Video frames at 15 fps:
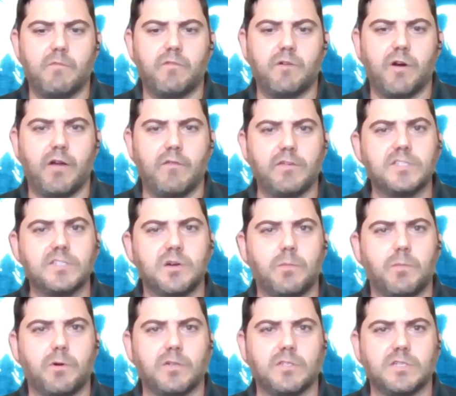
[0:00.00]
for every single
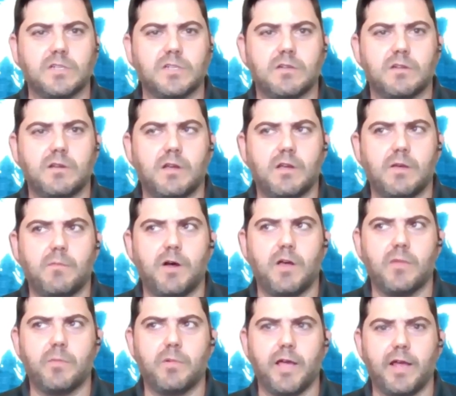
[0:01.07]
person on
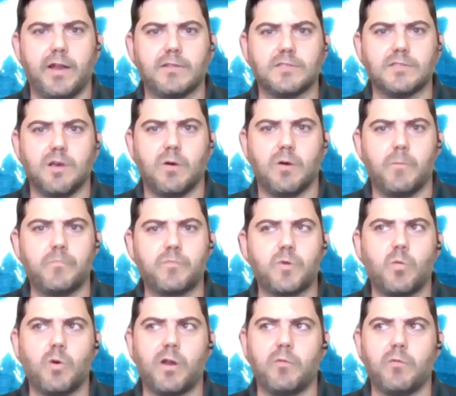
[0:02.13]
the planet. So
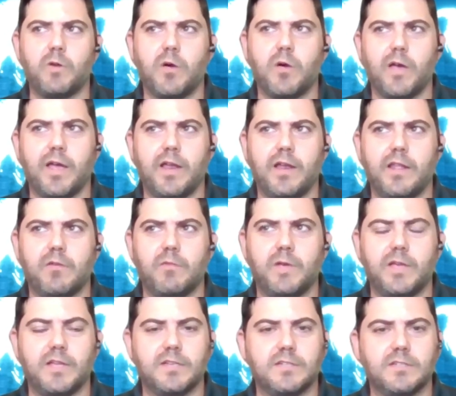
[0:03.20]
why don't we go ahead and we
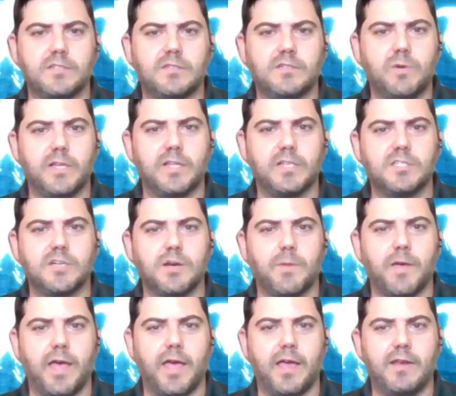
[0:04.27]
can jump
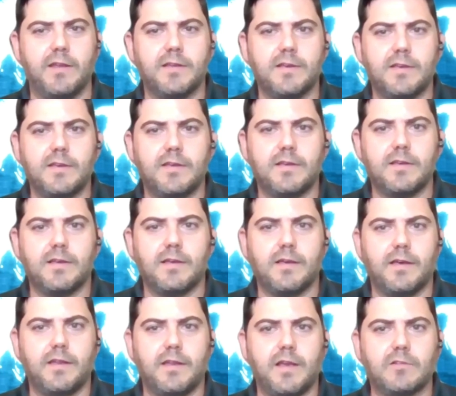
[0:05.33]
ahead
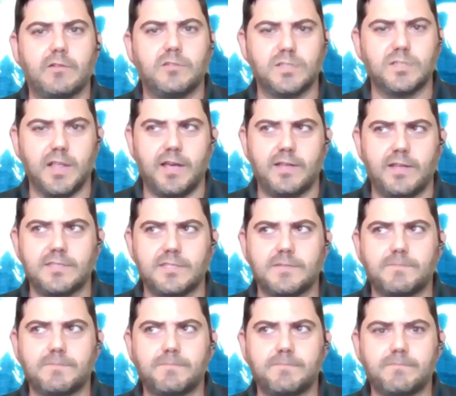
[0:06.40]
now two
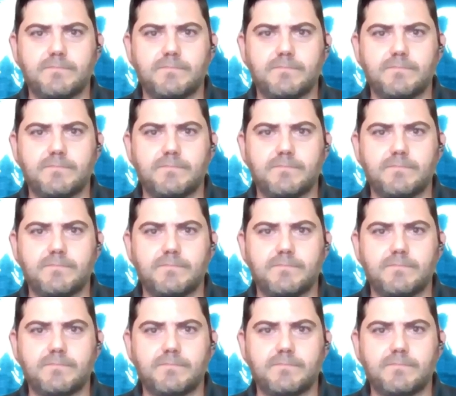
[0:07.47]
slides.